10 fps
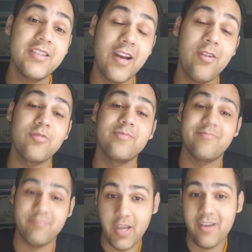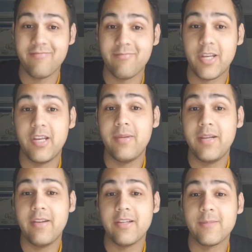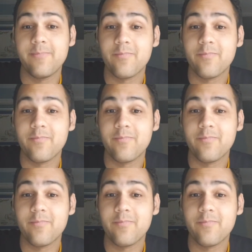Town. Yeah, can you believe that?